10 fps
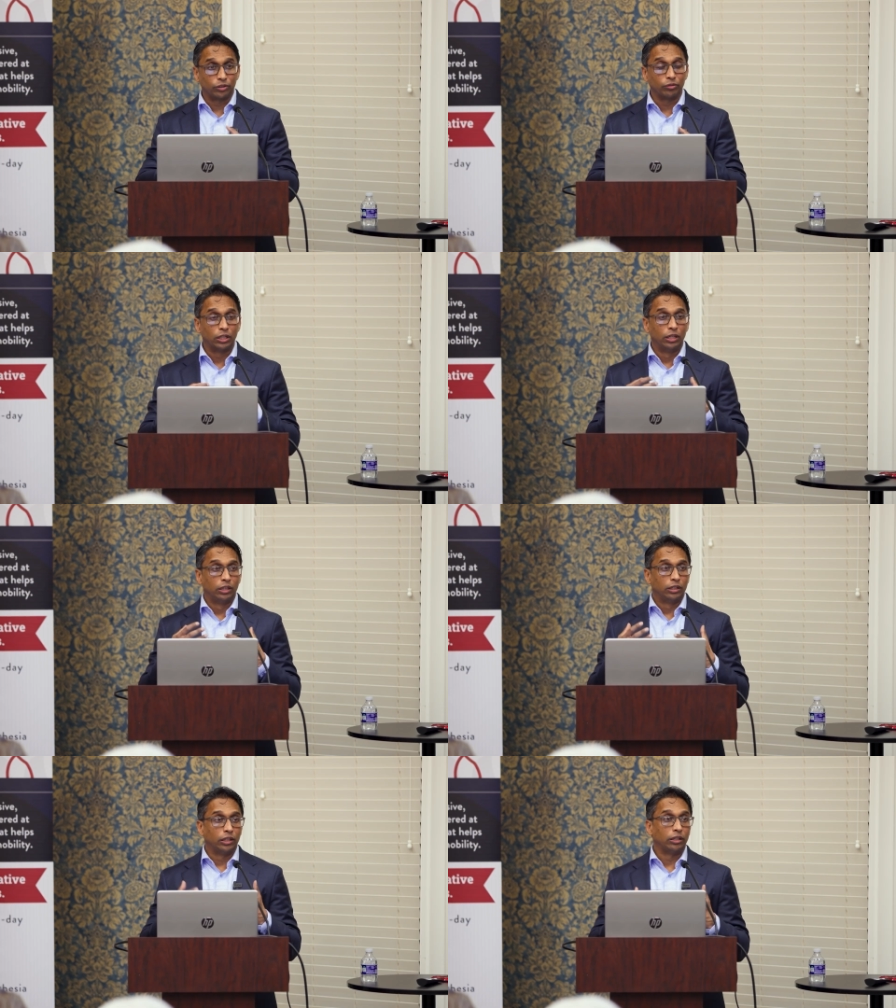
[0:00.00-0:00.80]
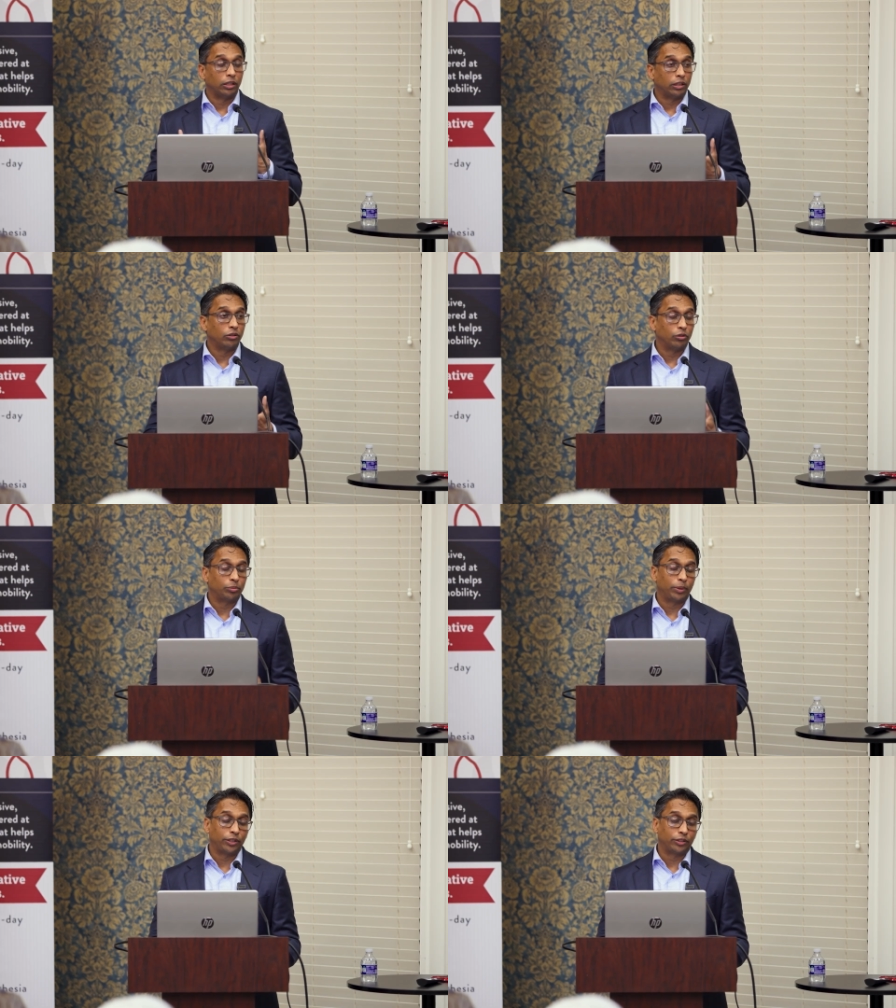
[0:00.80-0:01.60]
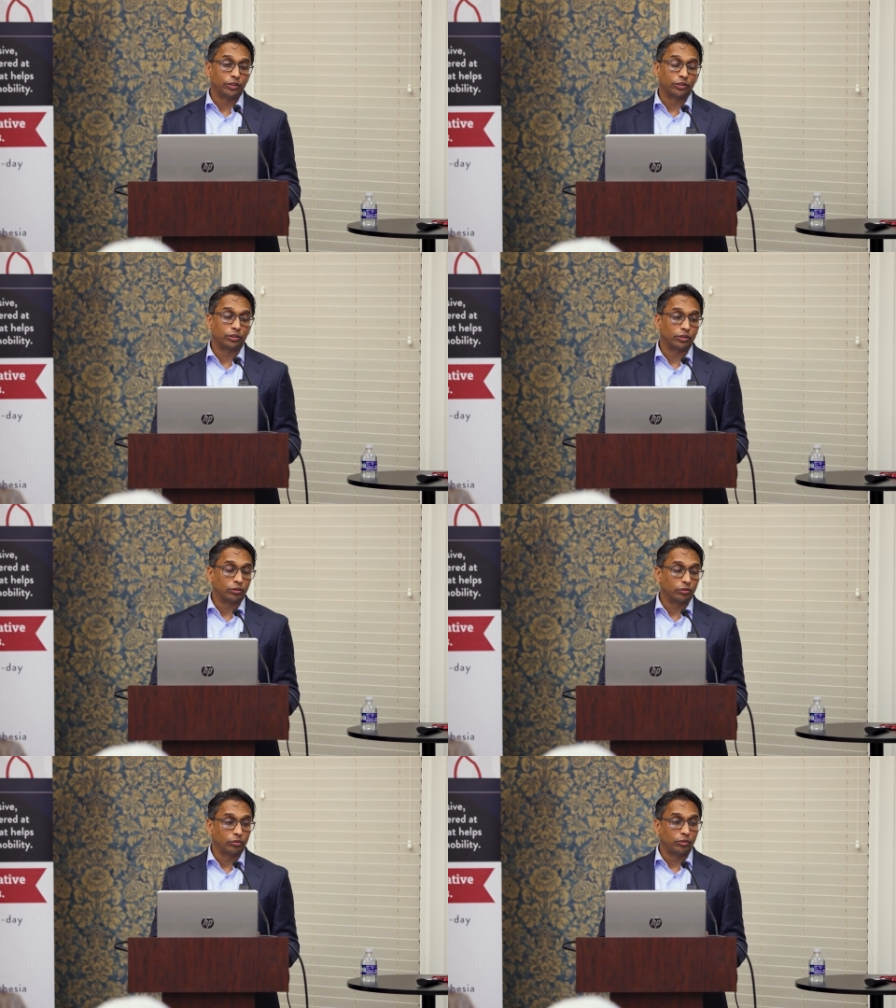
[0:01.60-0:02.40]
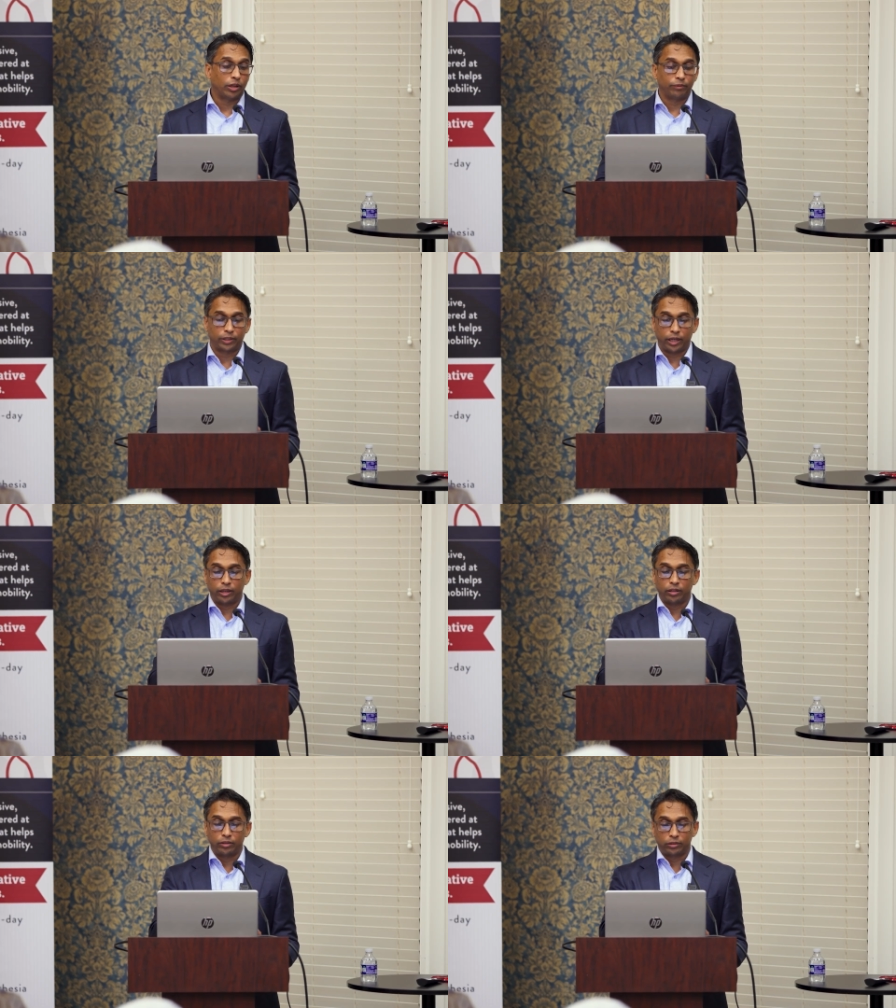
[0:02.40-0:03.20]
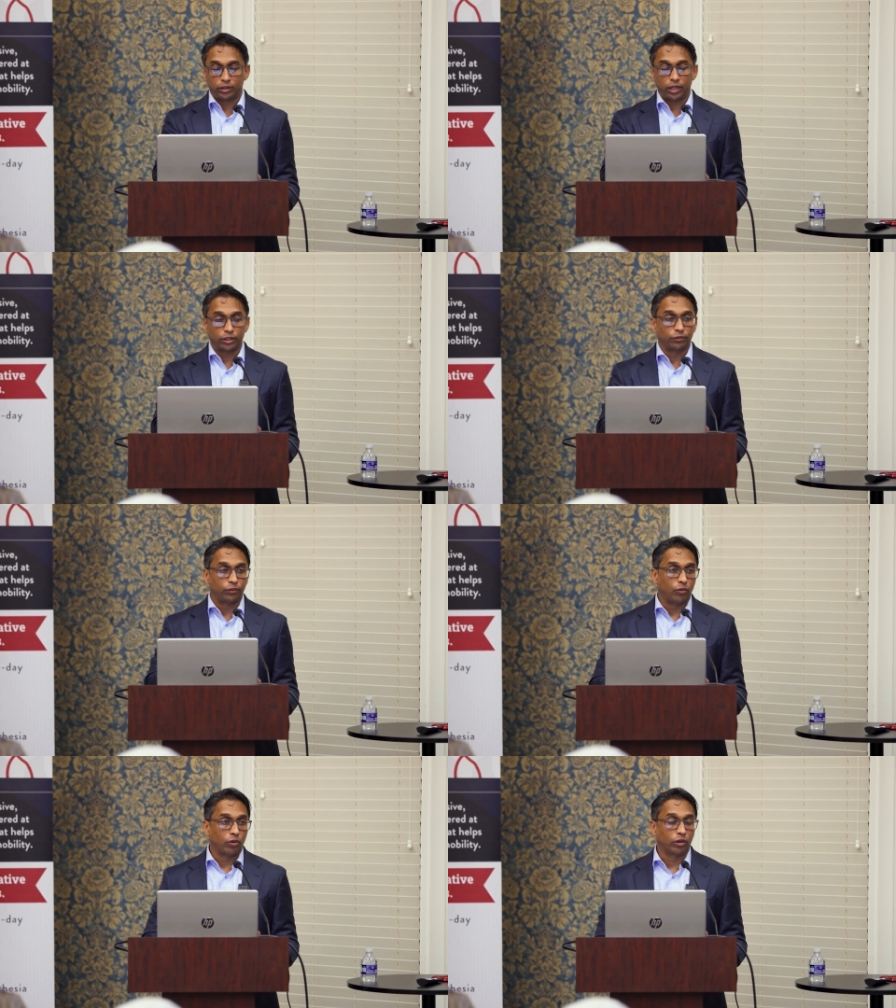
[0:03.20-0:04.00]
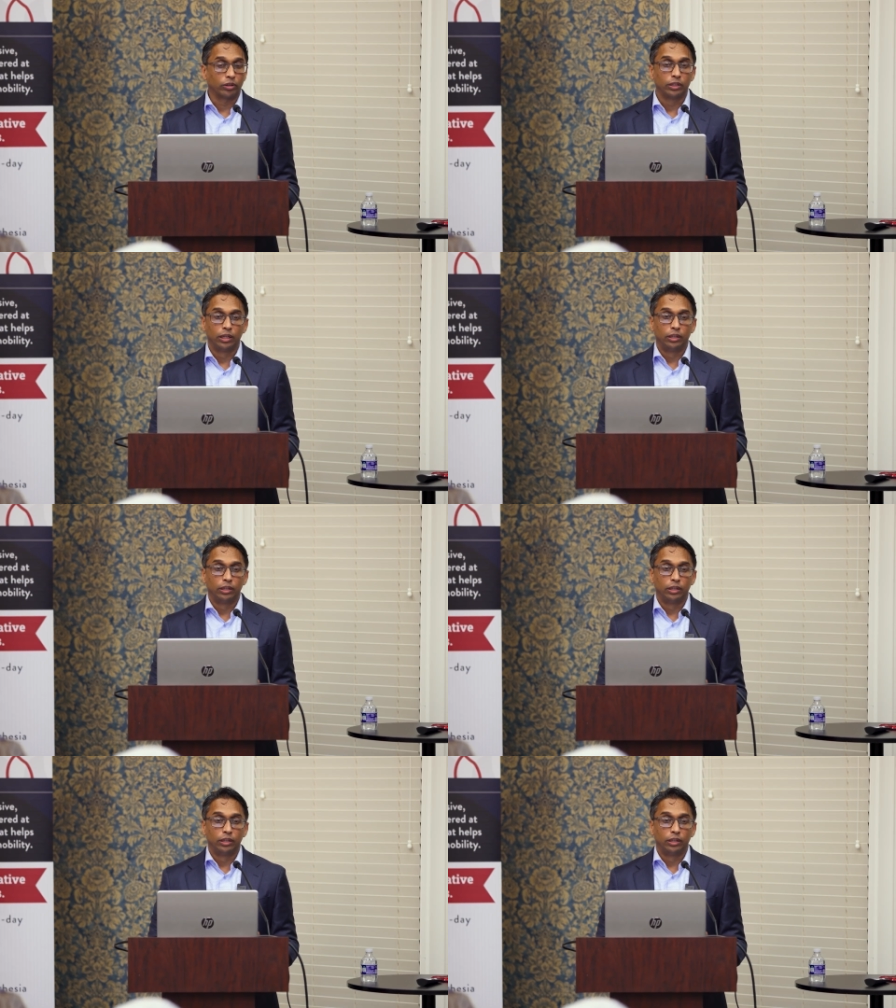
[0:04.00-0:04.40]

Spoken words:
So in those patients who have KL class 4,